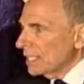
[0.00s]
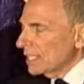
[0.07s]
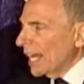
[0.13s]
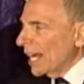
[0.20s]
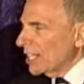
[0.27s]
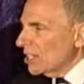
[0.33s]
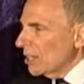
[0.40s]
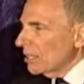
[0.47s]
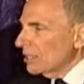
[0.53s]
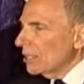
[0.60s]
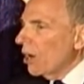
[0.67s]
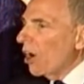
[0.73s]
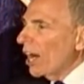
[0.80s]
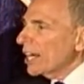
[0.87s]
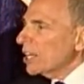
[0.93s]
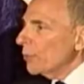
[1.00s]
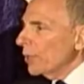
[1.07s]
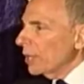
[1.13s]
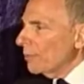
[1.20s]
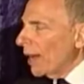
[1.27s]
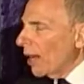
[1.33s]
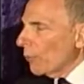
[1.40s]
like arguing
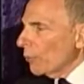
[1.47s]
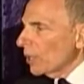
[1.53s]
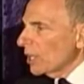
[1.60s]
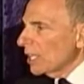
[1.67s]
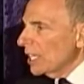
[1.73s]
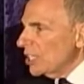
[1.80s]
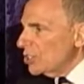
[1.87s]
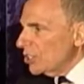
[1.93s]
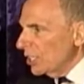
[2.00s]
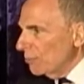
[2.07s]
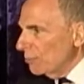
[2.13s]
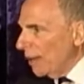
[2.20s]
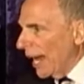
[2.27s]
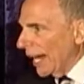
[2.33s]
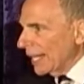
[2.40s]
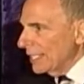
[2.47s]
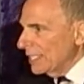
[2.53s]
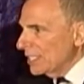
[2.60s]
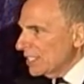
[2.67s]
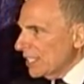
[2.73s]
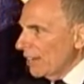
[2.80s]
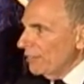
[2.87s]
about religion back in the
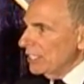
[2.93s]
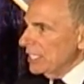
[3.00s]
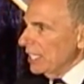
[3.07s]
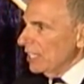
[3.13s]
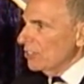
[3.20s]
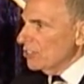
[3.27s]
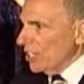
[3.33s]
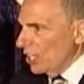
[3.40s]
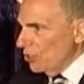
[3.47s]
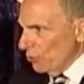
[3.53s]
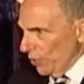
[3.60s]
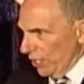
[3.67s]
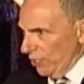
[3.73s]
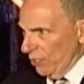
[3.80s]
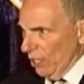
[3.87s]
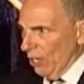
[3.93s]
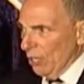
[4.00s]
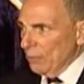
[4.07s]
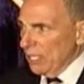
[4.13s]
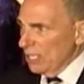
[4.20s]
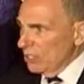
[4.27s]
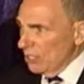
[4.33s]
17th century, you know? I
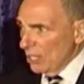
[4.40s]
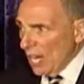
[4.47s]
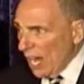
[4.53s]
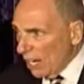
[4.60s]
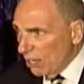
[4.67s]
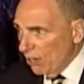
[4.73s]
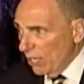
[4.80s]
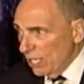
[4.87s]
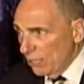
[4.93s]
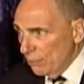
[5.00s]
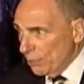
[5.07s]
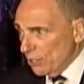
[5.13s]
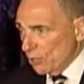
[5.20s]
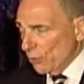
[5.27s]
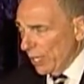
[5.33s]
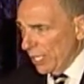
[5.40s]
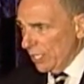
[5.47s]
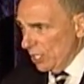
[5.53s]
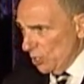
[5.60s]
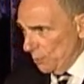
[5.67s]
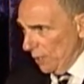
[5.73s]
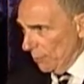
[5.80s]
mean, you're not going to persuade
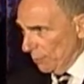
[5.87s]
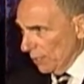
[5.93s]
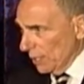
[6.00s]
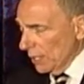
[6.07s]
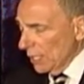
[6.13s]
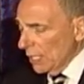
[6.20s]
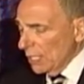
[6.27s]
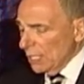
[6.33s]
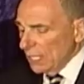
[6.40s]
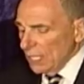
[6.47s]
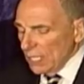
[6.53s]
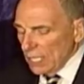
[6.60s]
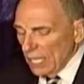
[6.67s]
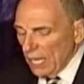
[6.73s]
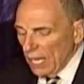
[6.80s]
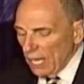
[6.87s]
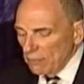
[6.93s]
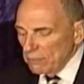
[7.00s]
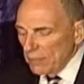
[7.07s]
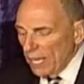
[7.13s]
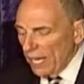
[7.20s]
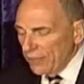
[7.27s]
these people.
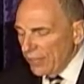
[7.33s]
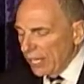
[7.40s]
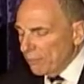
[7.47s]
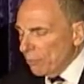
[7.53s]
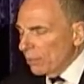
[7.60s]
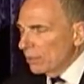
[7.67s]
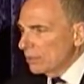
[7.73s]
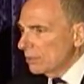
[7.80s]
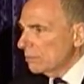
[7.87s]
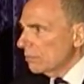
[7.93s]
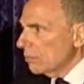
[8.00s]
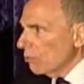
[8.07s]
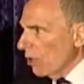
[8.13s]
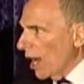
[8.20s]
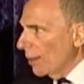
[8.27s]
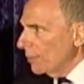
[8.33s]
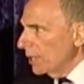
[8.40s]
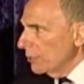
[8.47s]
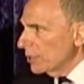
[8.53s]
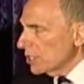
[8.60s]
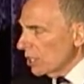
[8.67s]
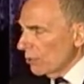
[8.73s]
I think Romney
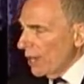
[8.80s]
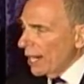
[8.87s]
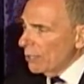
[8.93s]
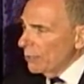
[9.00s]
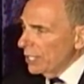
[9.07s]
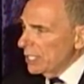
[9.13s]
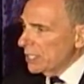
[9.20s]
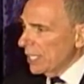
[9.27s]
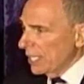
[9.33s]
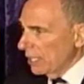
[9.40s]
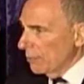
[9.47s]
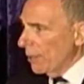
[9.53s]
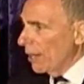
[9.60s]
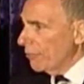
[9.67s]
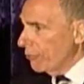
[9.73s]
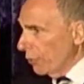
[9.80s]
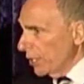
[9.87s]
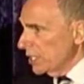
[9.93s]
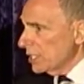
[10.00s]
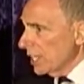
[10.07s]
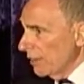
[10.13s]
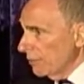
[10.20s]
was correct when he said there are about
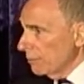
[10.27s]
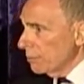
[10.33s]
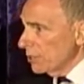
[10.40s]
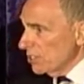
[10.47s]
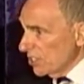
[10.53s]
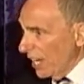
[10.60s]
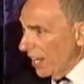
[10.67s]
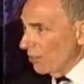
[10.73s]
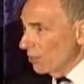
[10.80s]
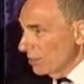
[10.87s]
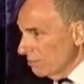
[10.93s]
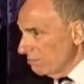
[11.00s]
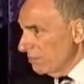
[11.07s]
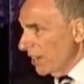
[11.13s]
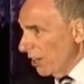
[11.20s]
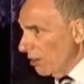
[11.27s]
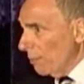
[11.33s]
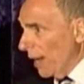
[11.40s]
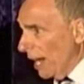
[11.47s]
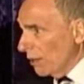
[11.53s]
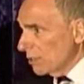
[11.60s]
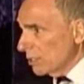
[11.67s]
47% or
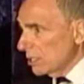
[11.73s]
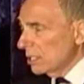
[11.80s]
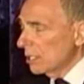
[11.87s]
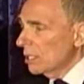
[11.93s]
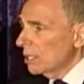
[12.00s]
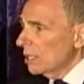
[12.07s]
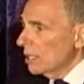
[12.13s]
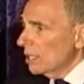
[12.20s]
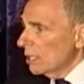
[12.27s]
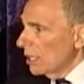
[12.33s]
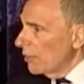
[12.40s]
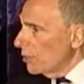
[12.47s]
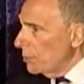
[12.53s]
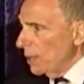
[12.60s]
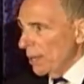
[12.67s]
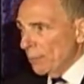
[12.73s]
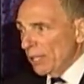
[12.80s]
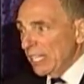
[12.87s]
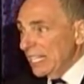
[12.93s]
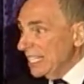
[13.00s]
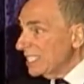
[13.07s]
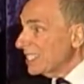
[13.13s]
thereabouts of the people
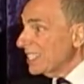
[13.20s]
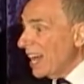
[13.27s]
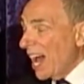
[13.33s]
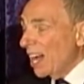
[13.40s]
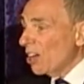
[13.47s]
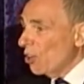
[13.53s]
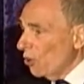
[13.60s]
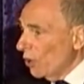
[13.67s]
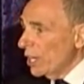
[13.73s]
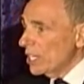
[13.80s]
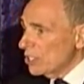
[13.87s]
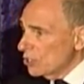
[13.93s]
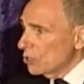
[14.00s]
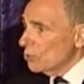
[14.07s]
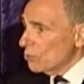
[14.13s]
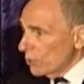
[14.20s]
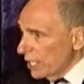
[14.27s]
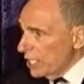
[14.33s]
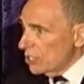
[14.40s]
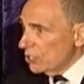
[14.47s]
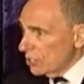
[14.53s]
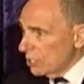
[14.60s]
he is not going to
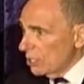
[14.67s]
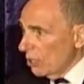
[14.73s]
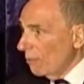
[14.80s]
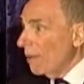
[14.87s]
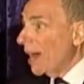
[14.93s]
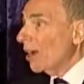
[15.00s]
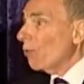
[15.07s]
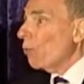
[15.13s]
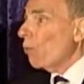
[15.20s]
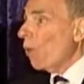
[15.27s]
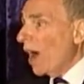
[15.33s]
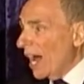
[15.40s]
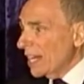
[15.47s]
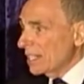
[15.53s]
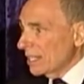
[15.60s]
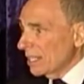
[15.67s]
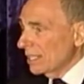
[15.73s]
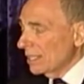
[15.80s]
reach, no matter what.